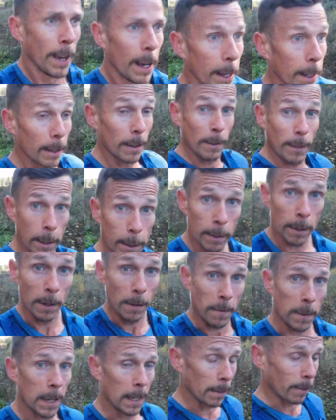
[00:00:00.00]

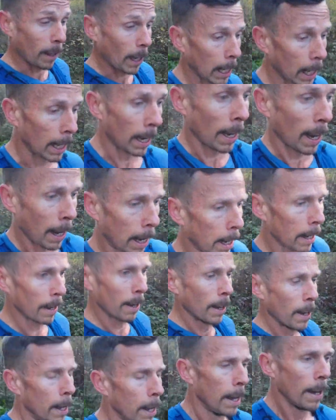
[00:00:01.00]
consistency is key.
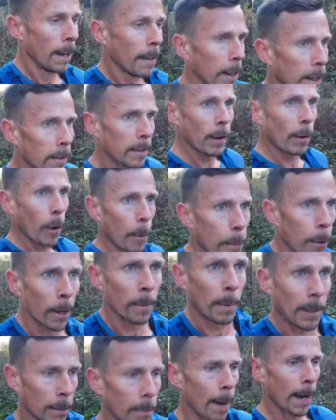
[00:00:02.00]
There's zero point
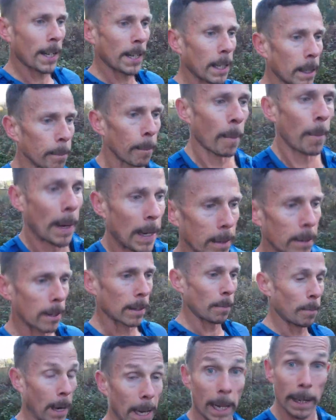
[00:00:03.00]
me smashing
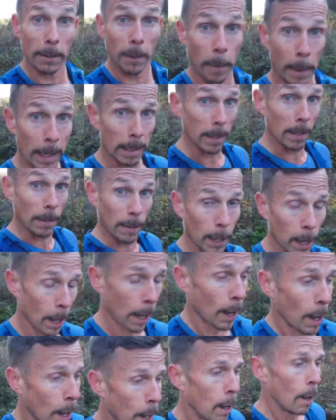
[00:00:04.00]
my legs to pieces
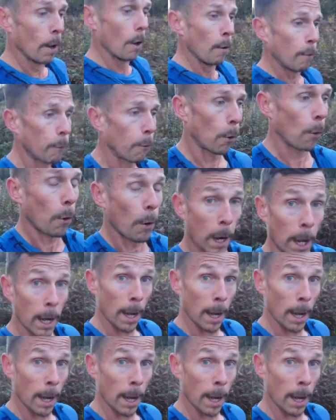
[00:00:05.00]
for